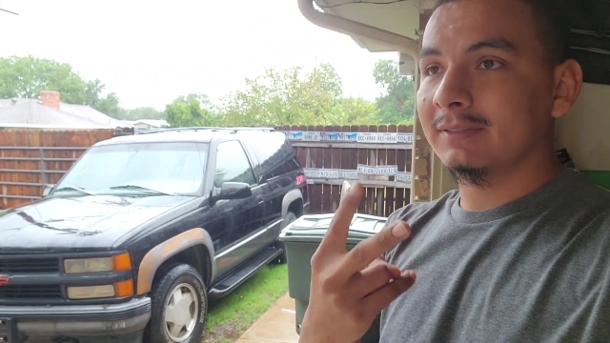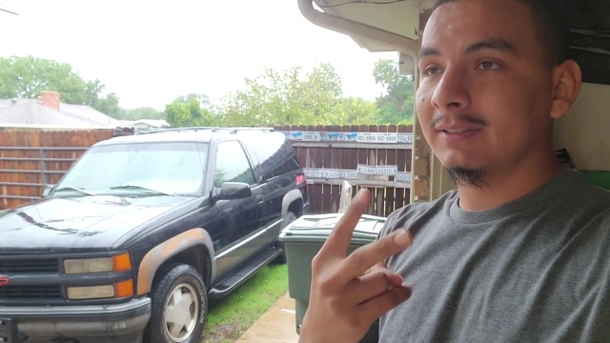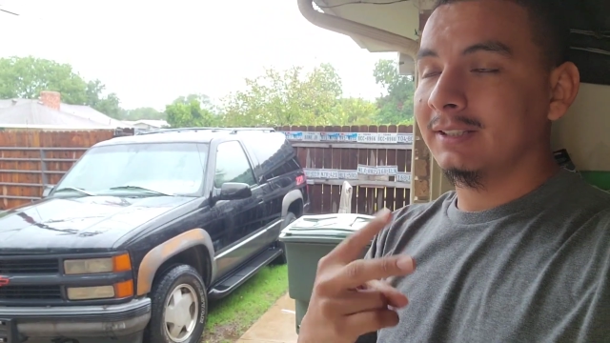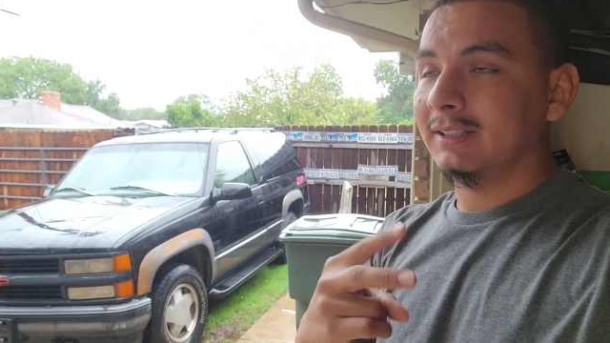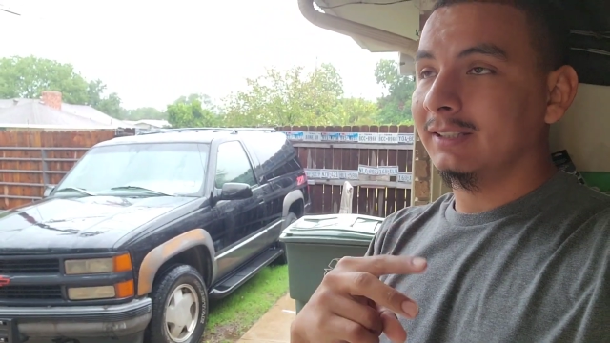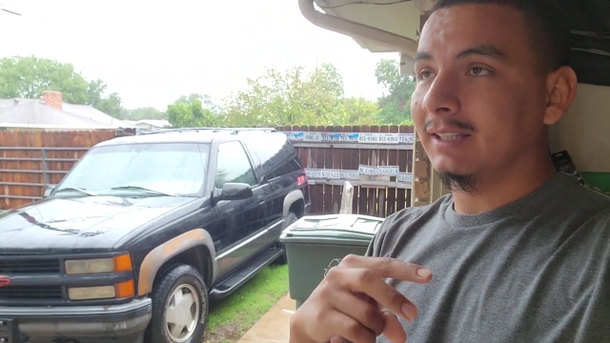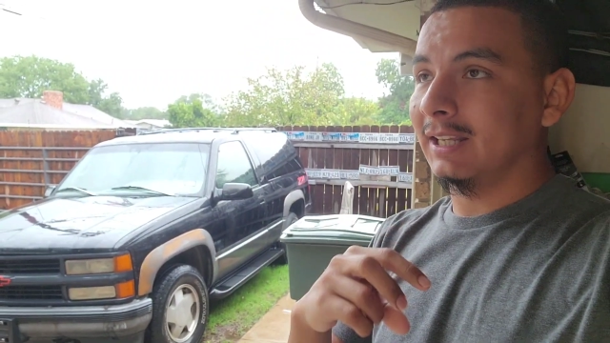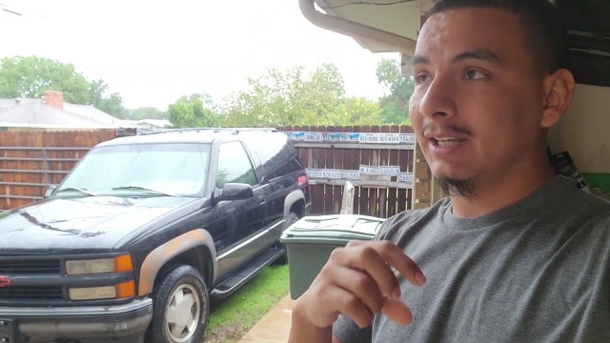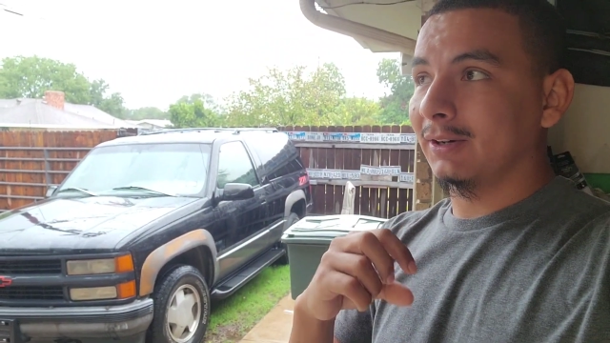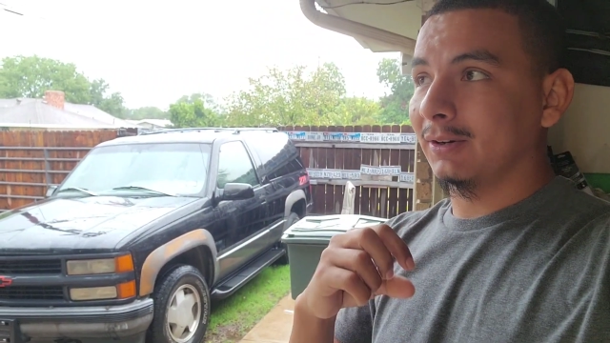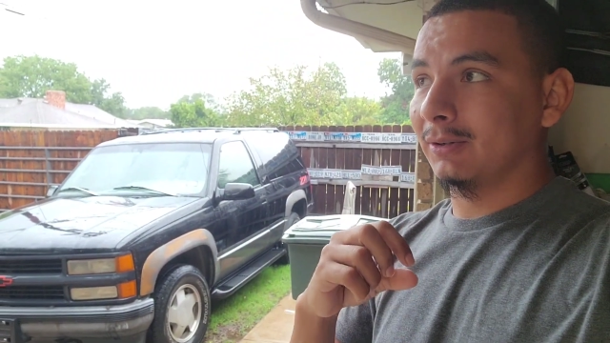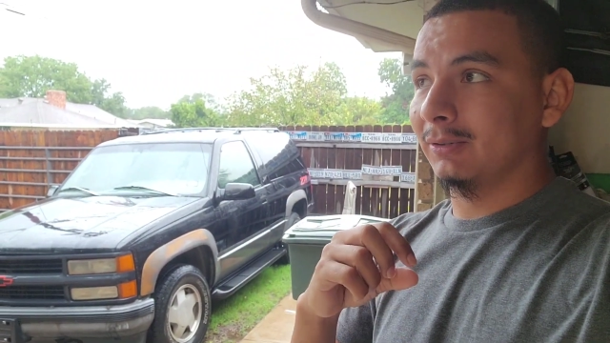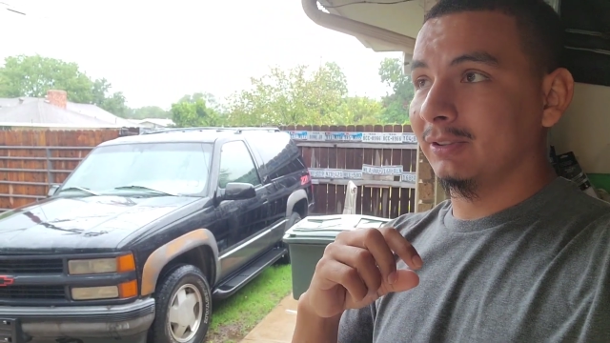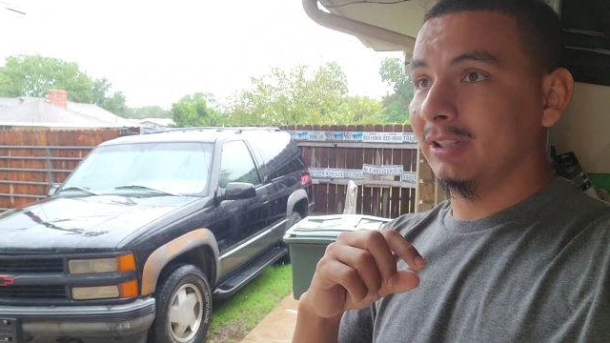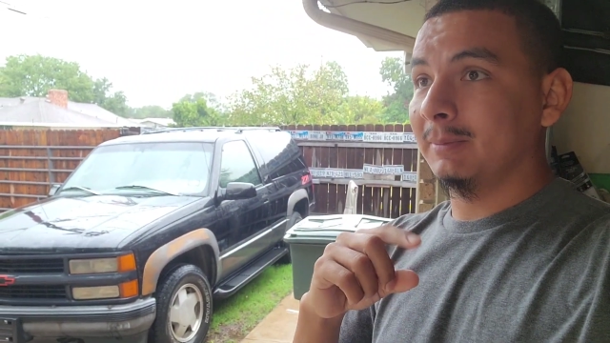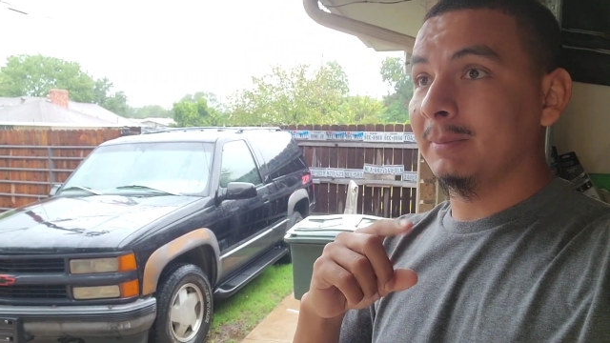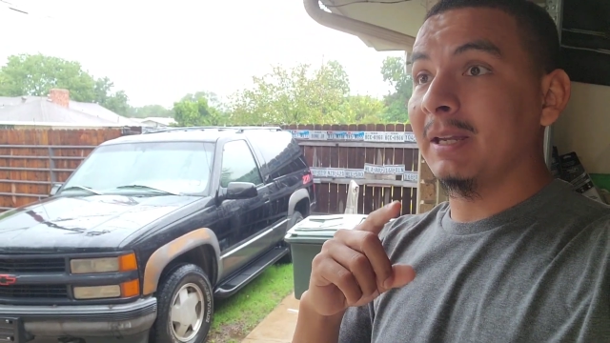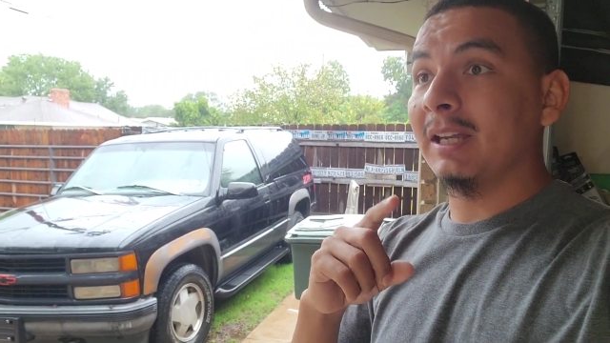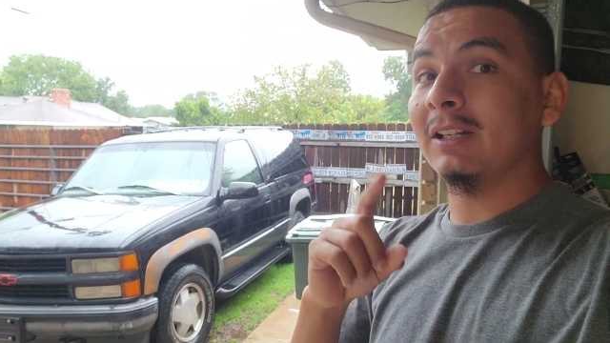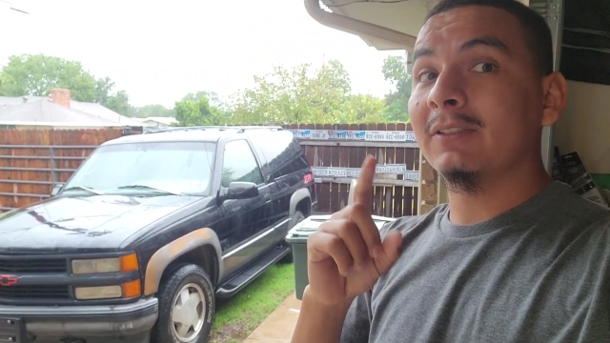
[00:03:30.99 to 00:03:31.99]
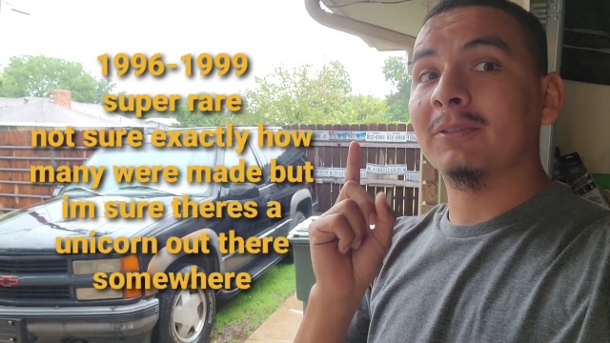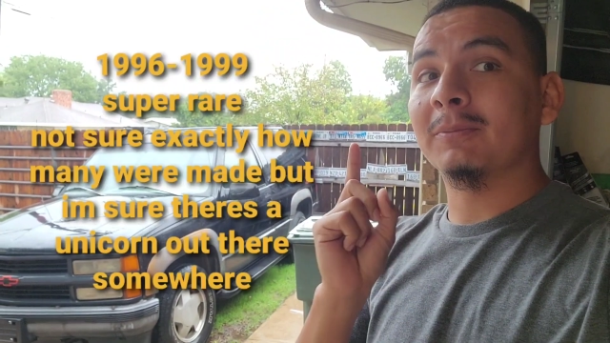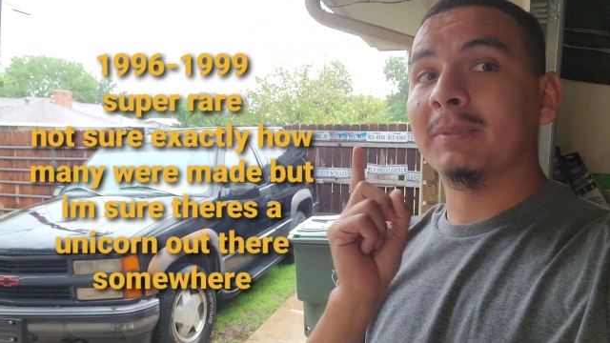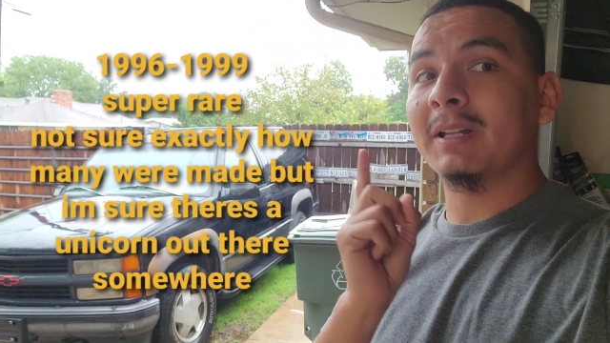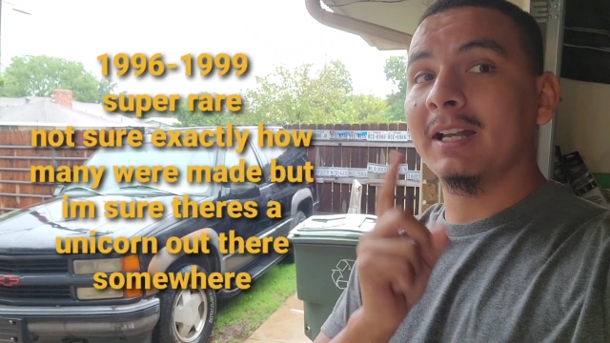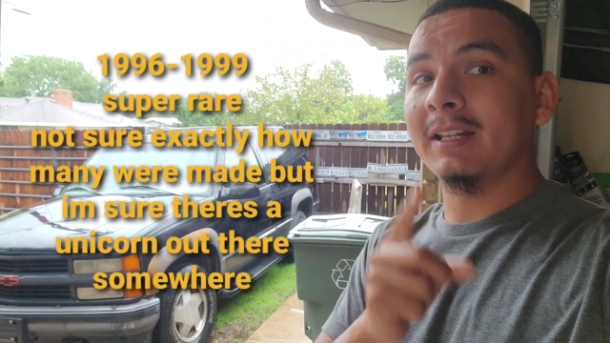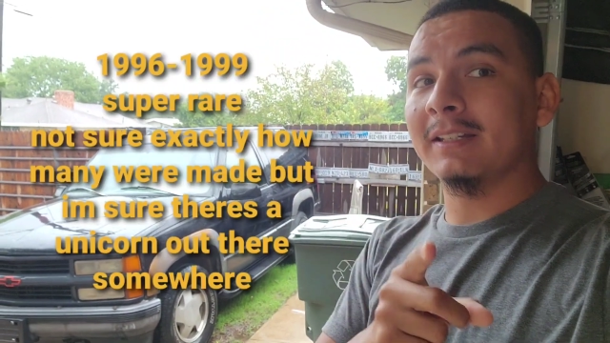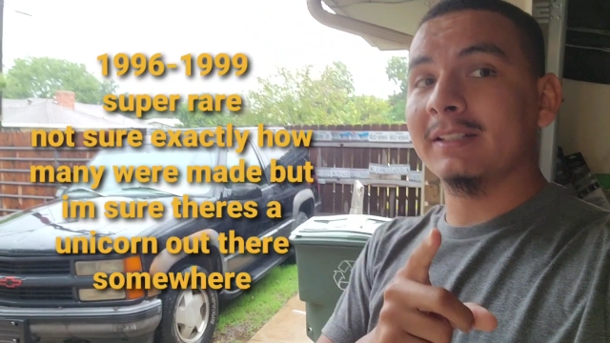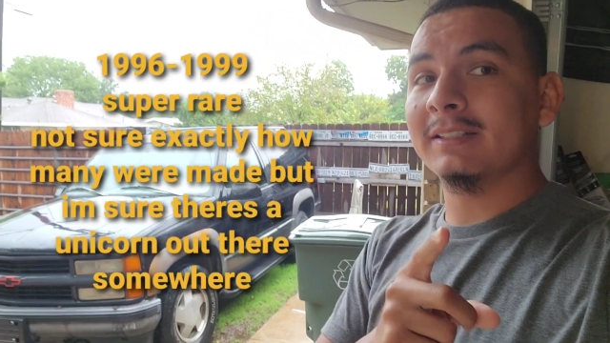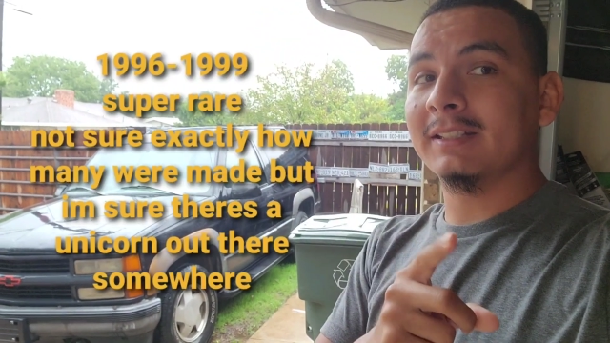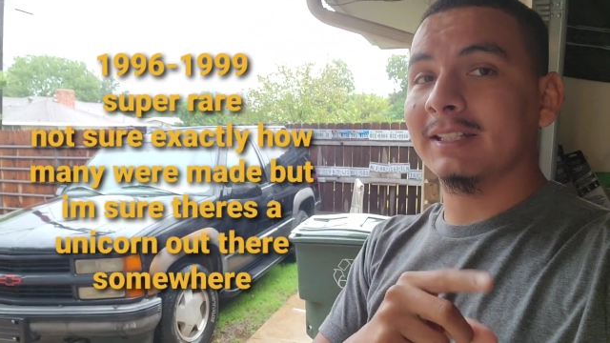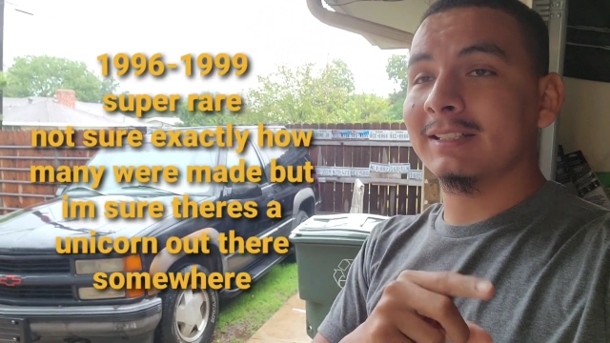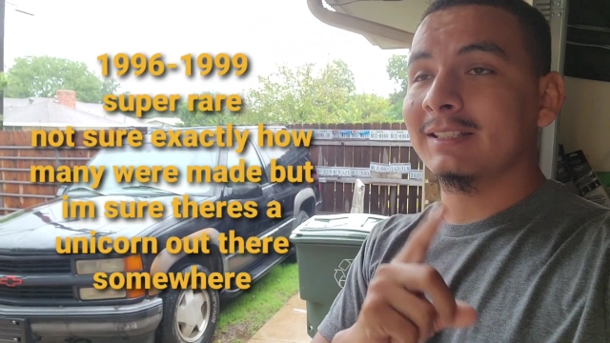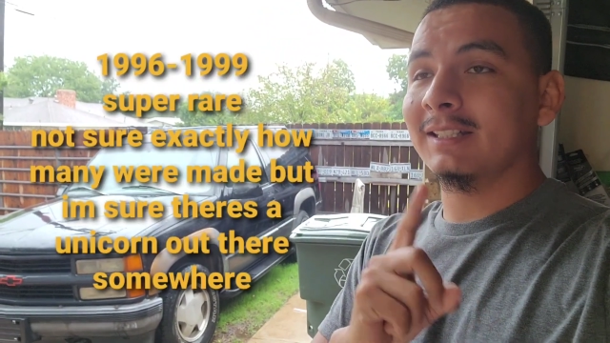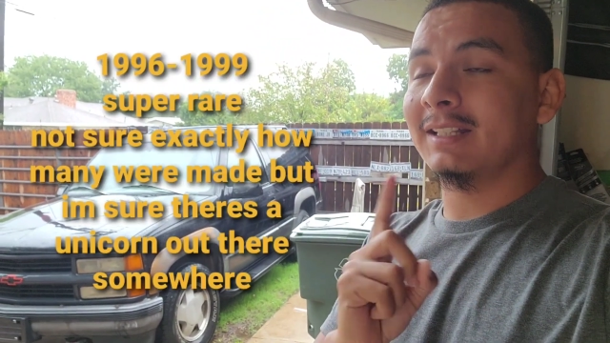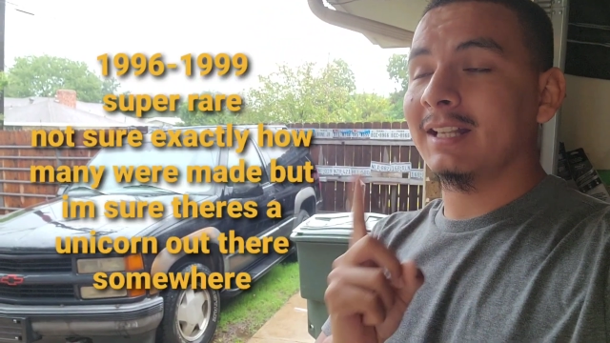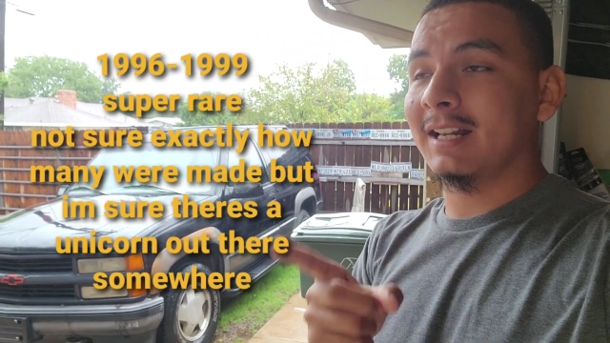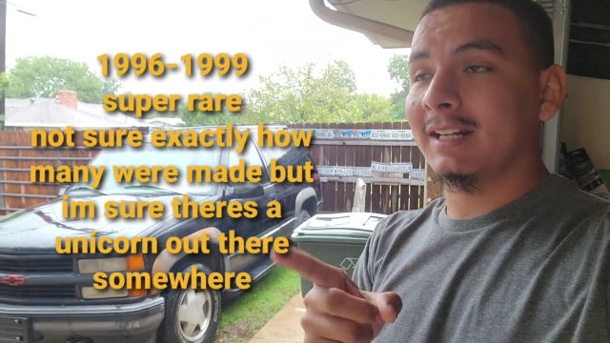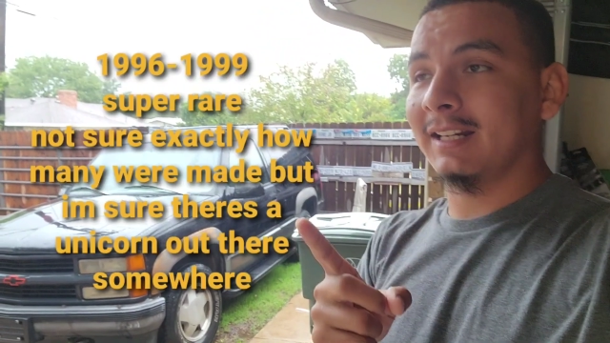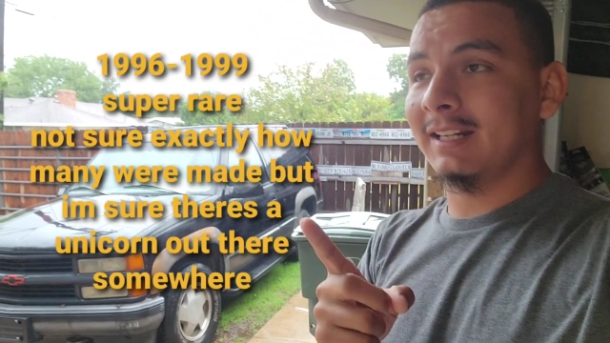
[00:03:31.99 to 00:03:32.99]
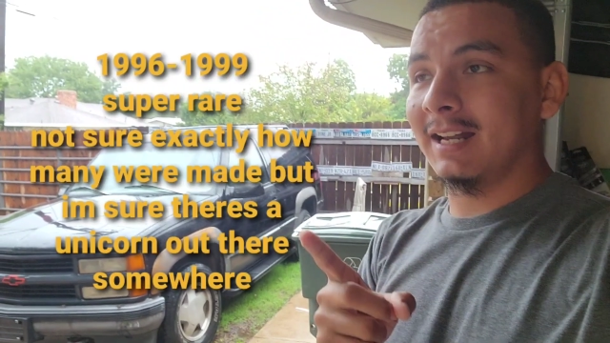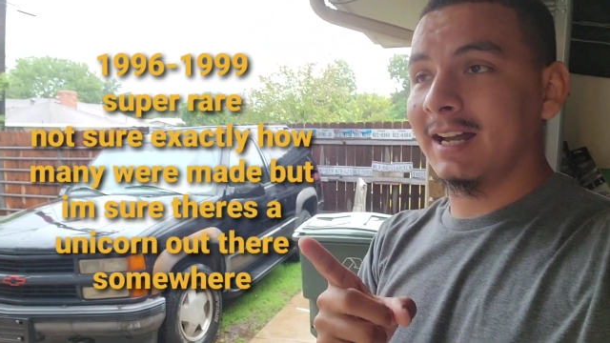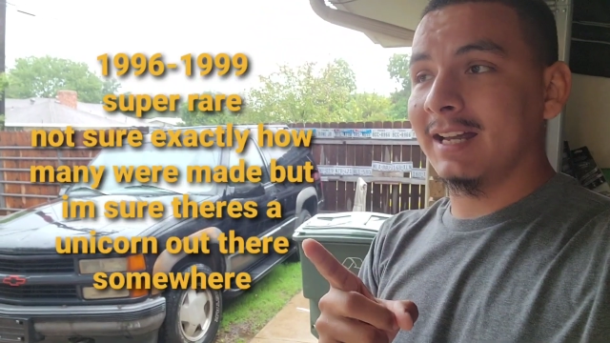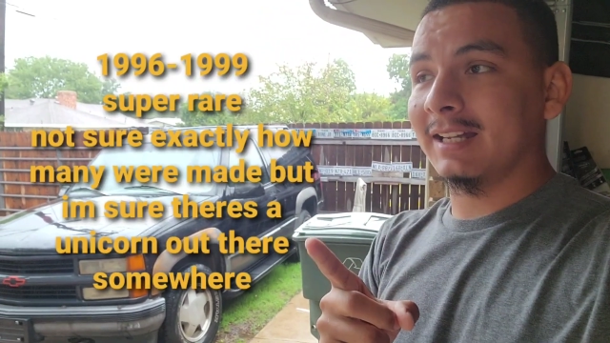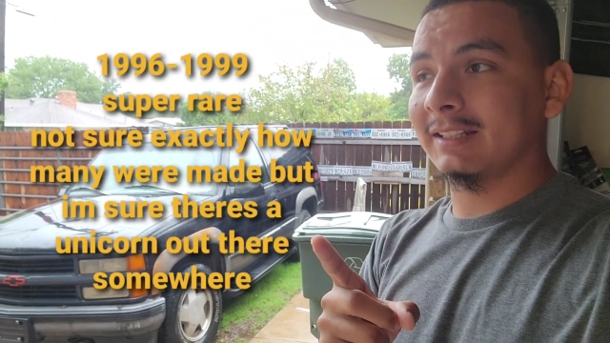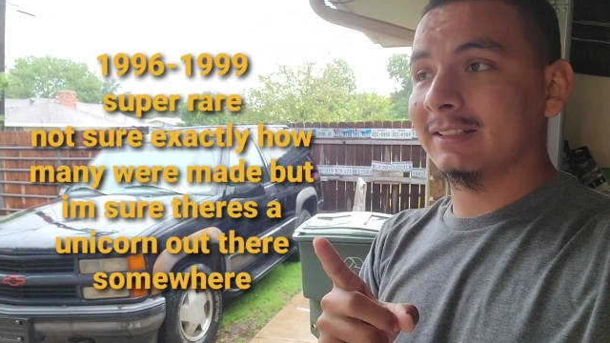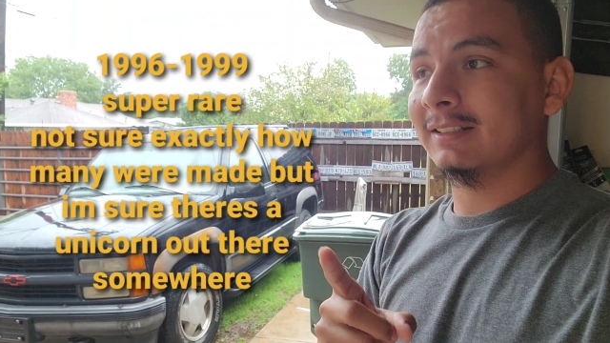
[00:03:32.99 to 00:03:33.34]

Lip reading: they are only made from 96 to 99.